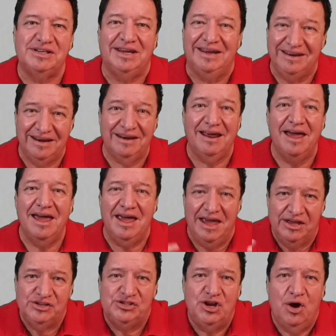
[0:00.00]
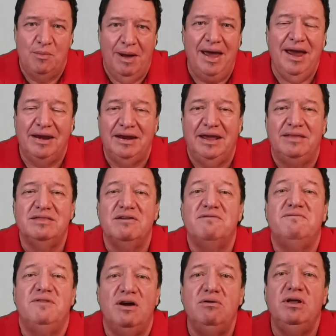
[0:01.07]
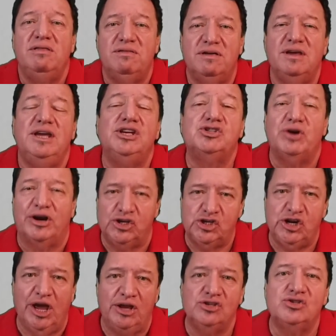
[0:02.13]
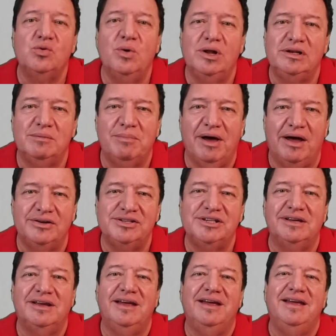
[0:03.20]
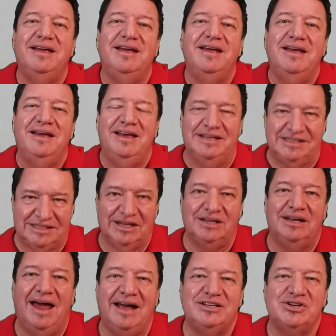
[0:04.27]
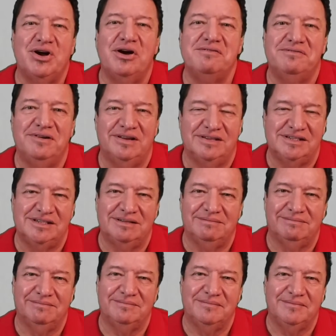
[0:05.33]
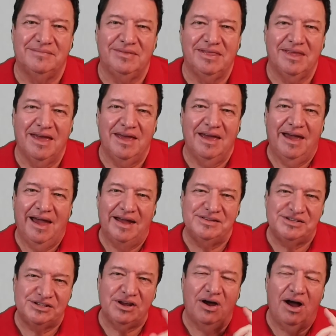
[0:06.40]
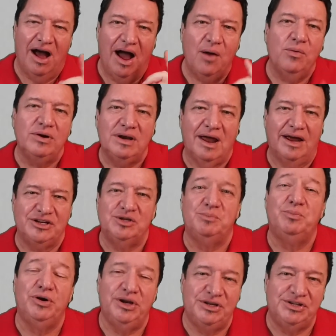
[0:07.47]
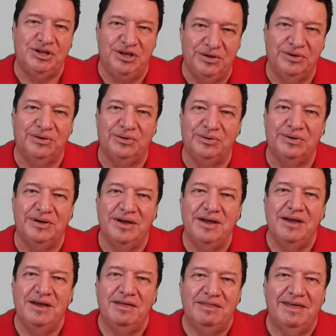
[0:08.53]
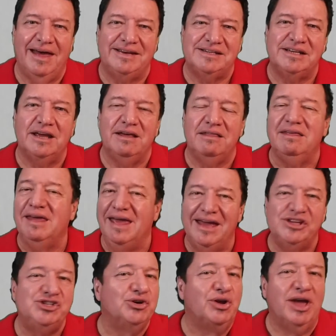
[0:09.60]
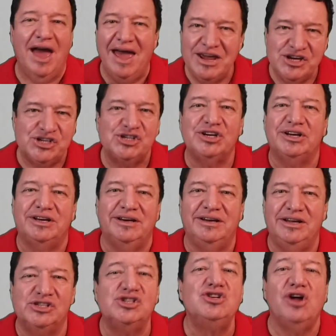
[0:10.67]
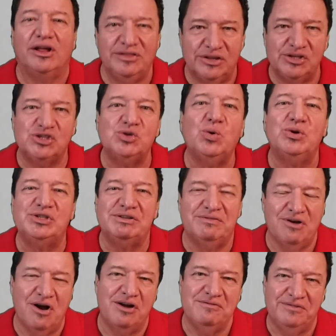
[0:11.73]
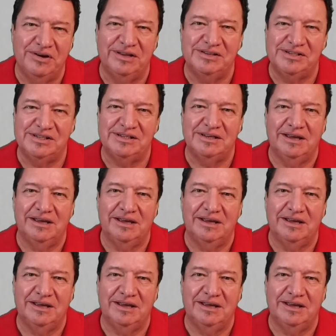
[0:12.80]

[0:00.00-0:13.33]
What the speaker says: in his domain, in the very thing he's trying to change the world about. He still lacks confidence. And so I would like to put it to you that the education is not the source of confidence.